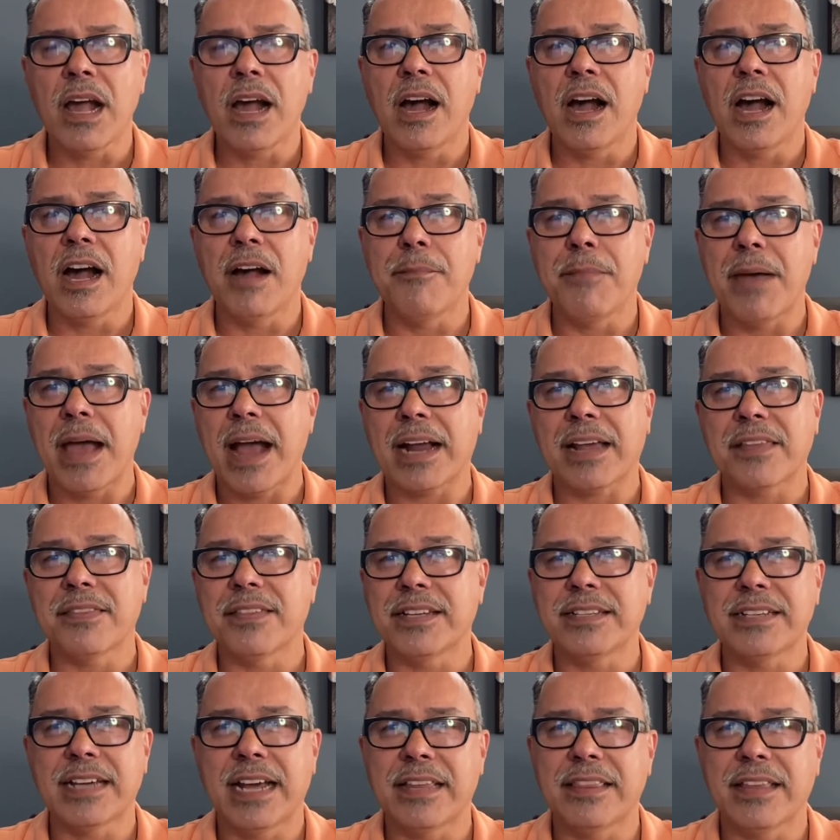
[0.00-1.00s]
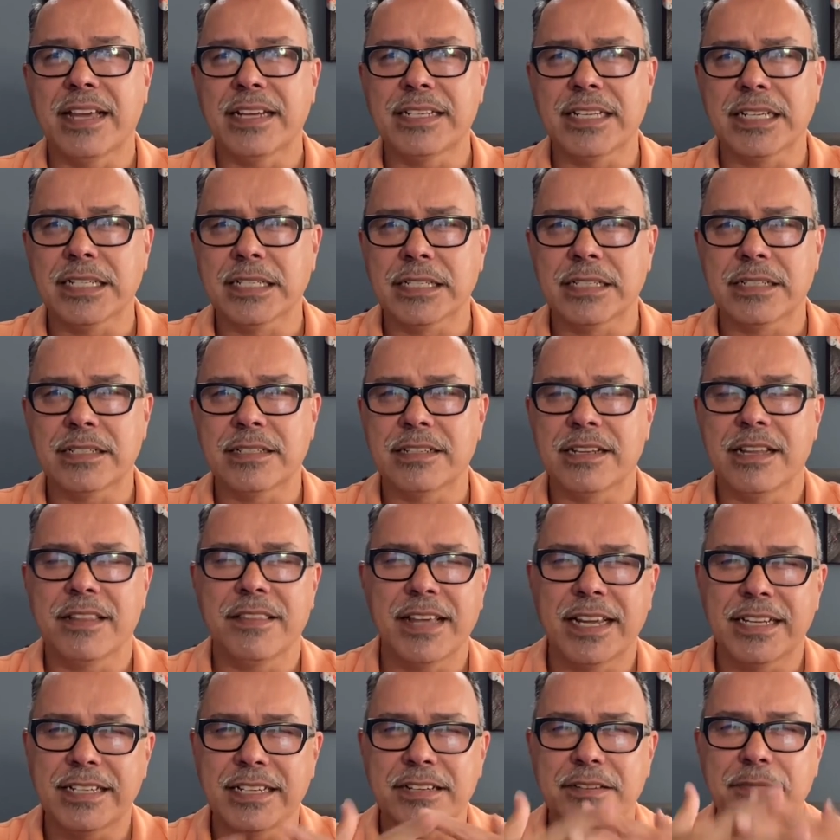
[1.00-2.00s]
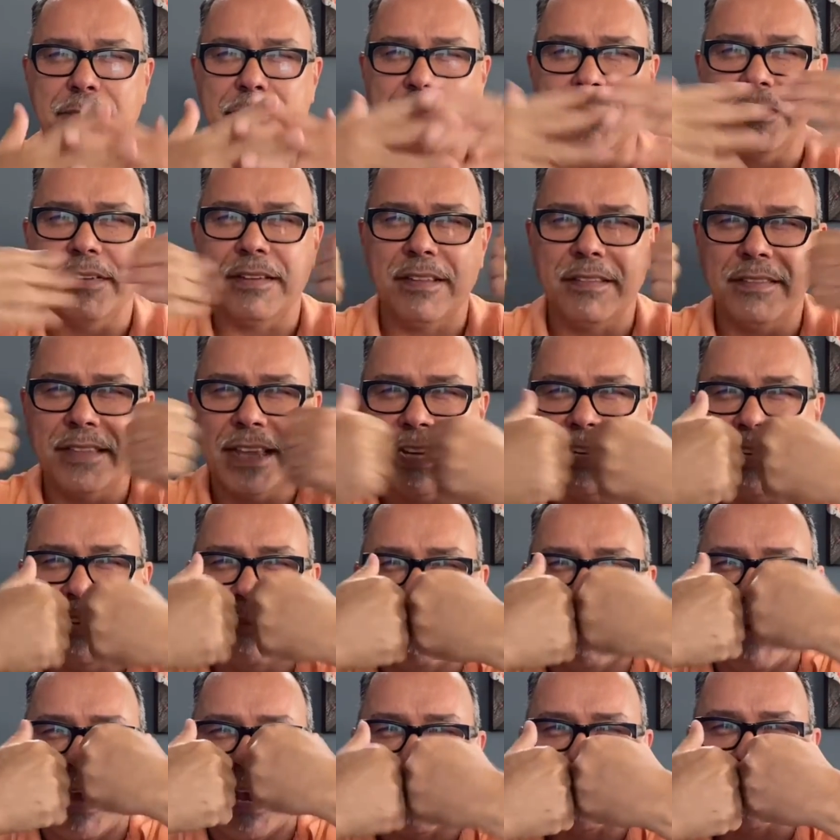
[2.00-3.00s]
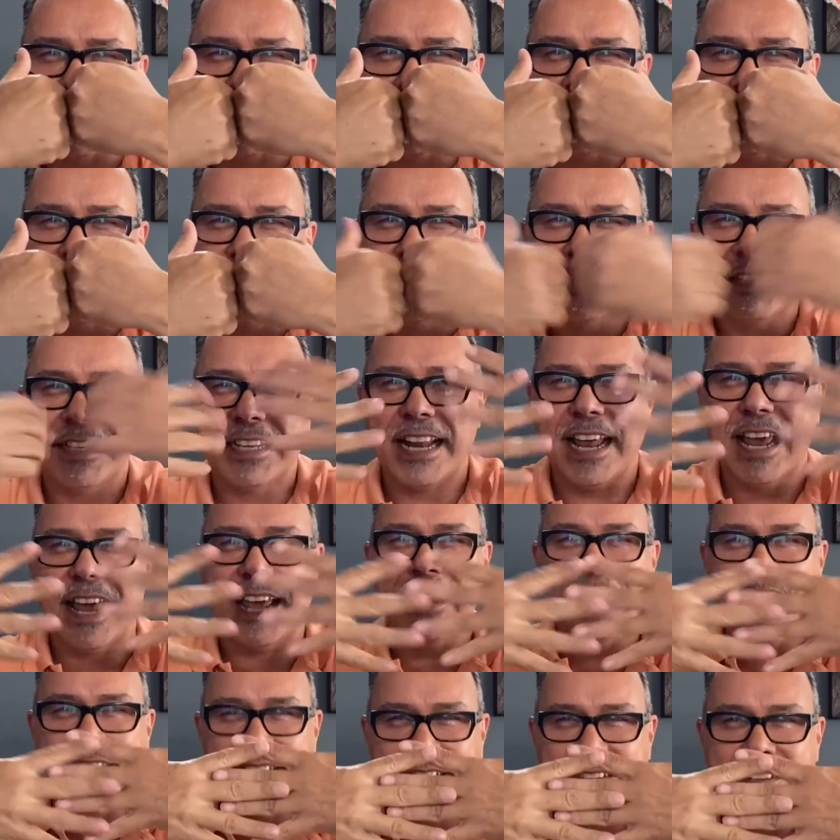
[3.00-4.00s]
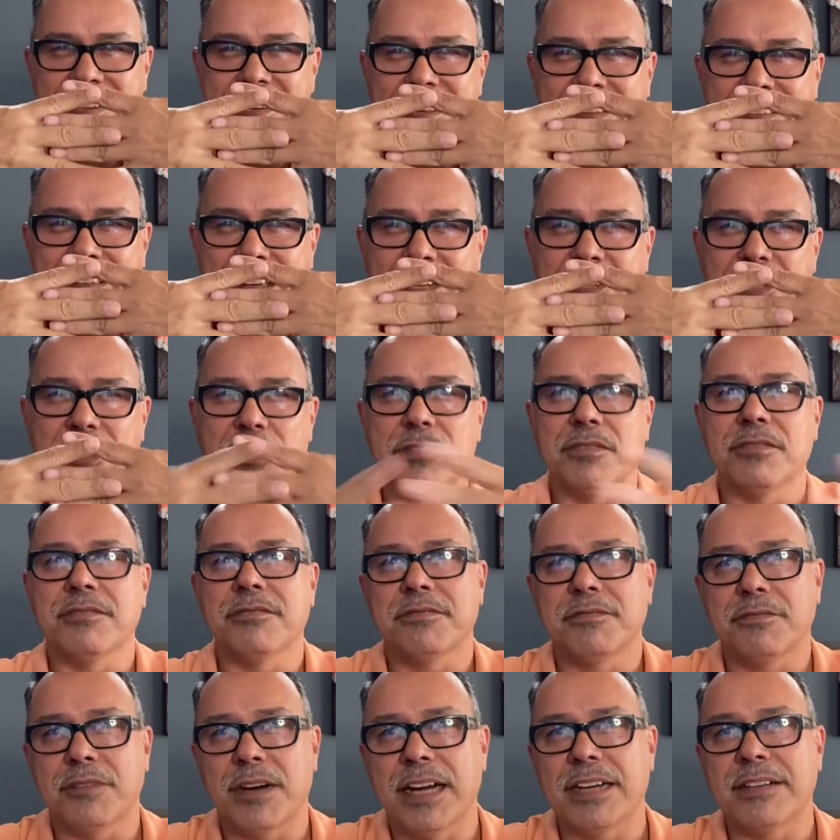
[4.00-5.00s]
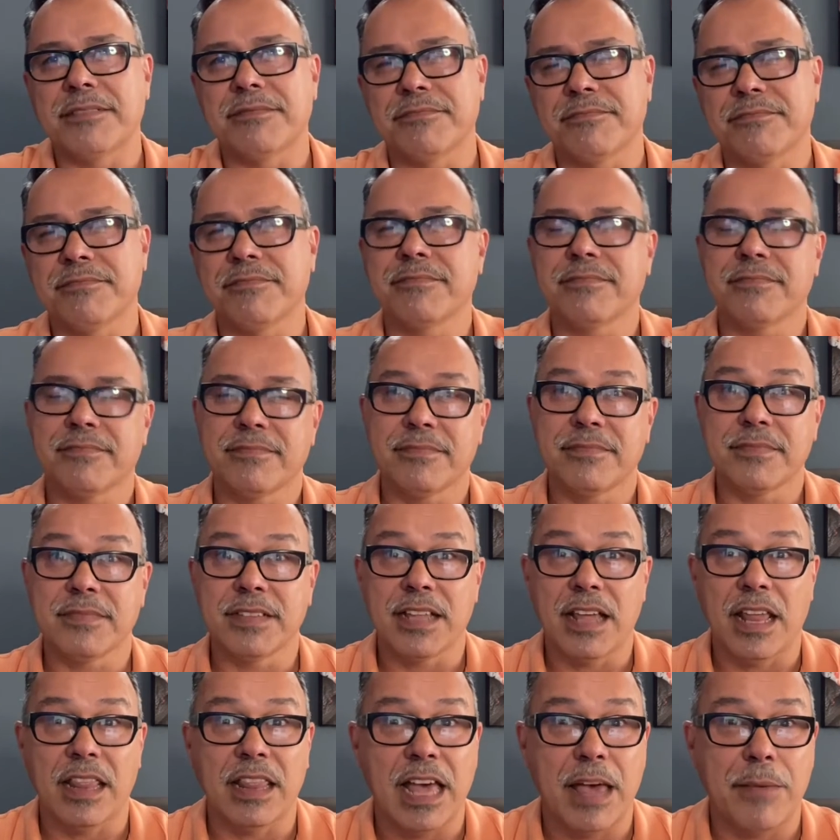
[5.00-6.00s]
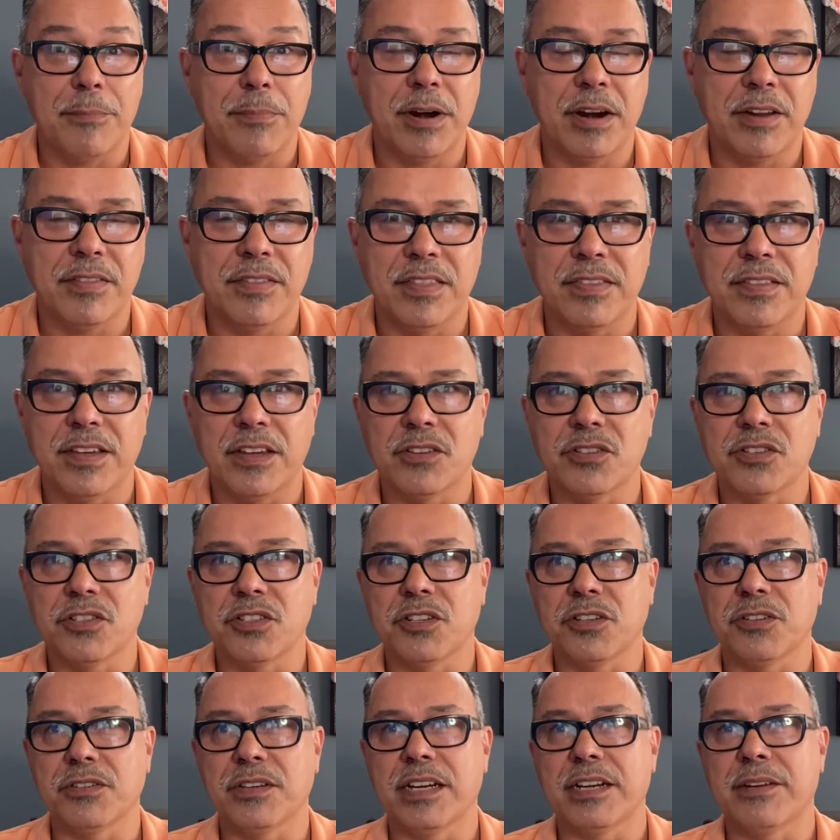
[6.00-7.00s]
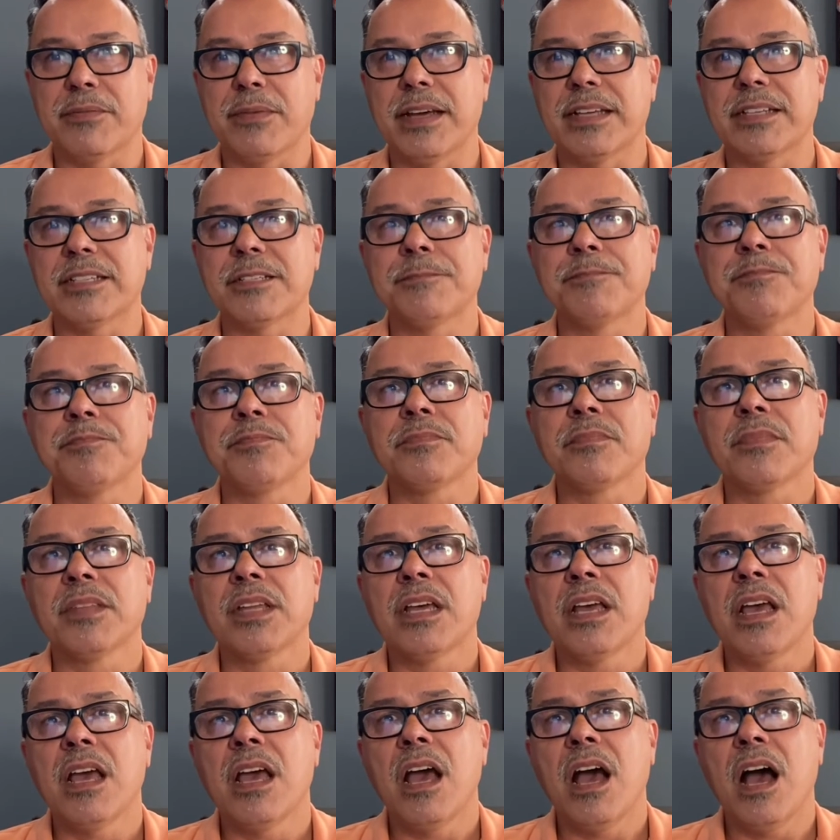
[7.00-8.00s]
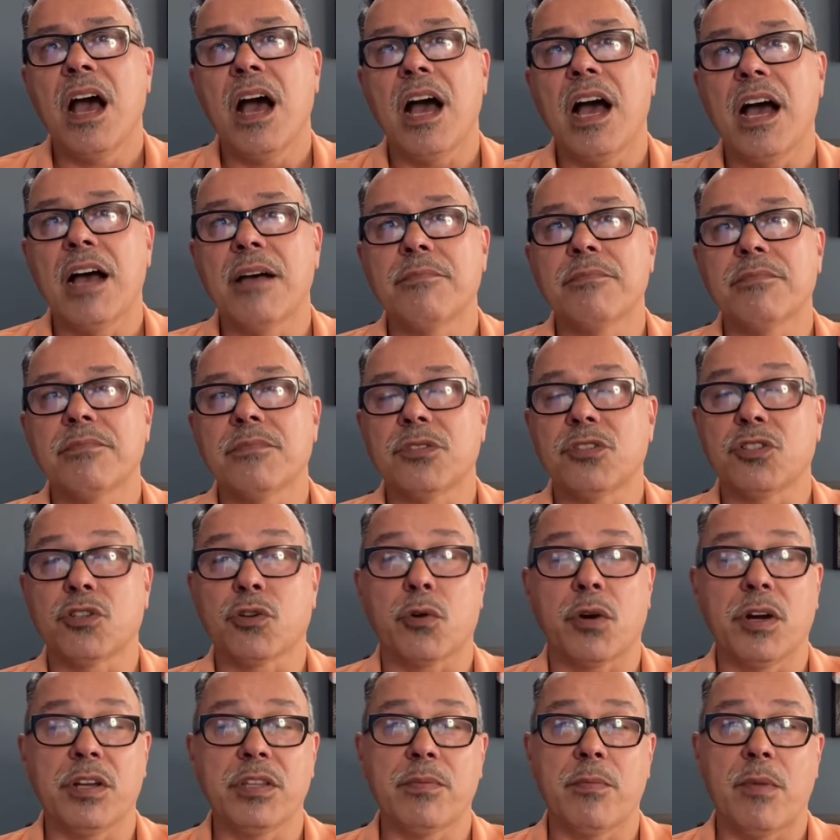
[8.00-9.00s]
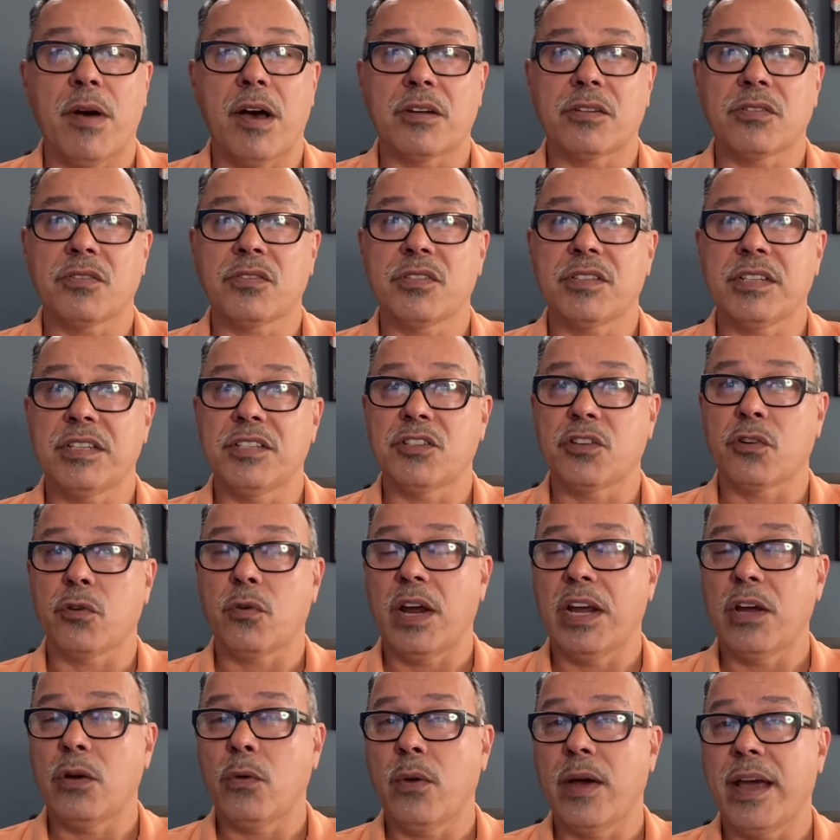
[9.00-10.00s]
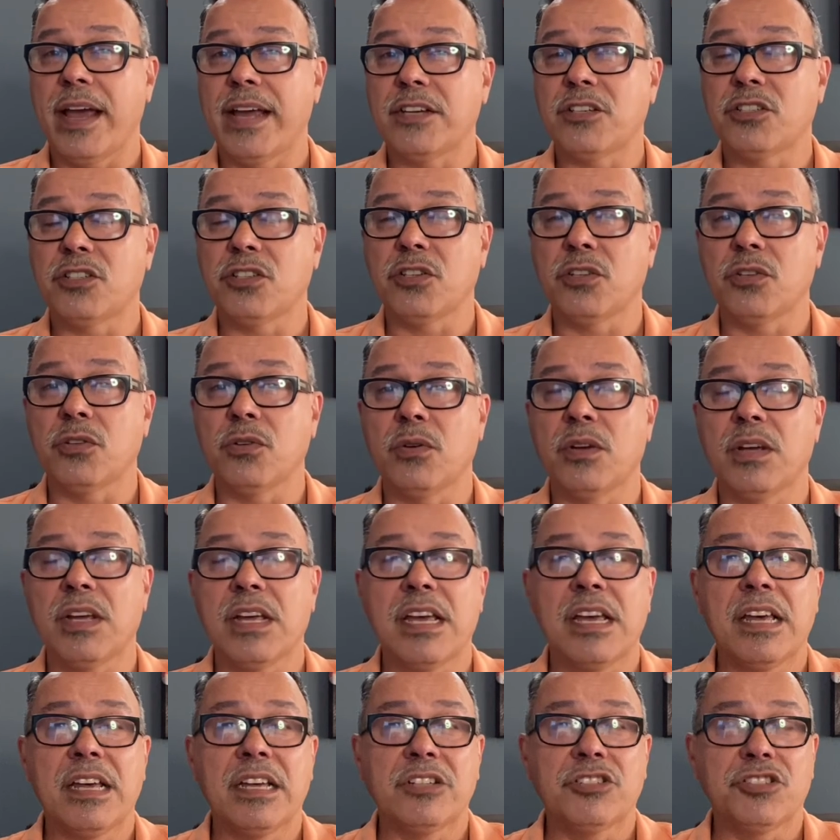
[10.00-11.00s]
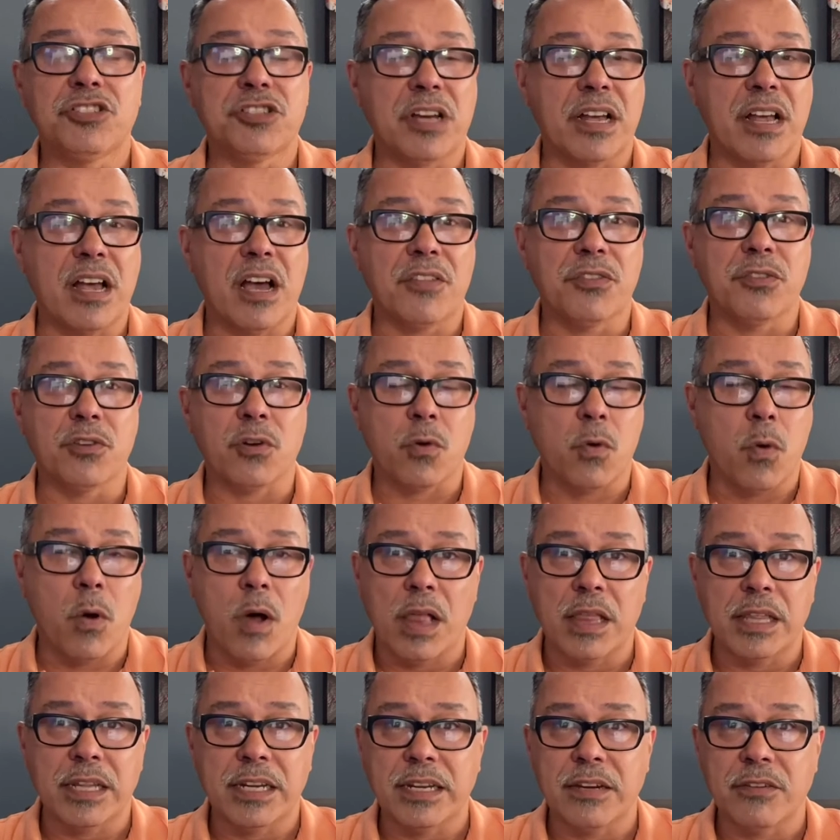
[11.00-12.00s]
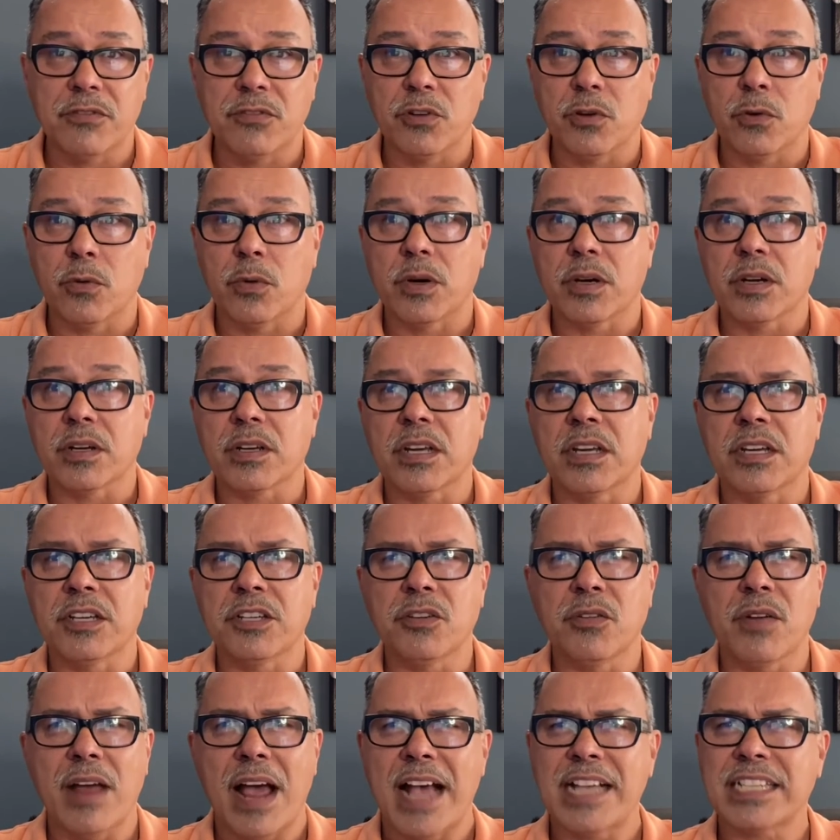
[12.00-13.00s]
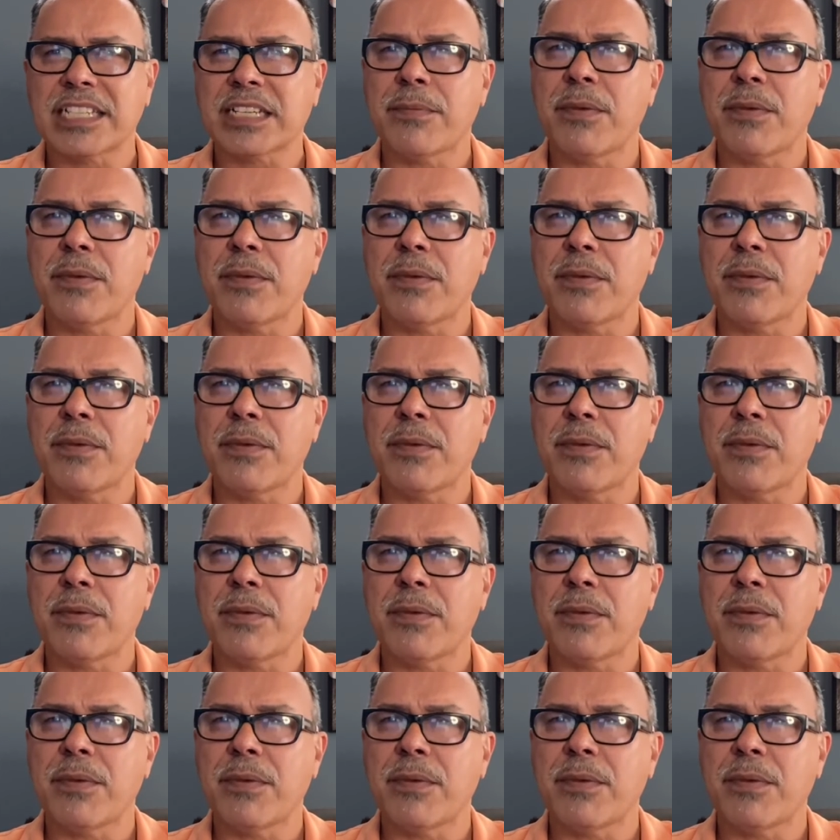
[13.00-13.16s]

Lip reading: Back in the day, they didn't mesh. Today, they do, right? A lot better than they used to, anyways. Touring the models is a great way to check out the quality of their work. Ask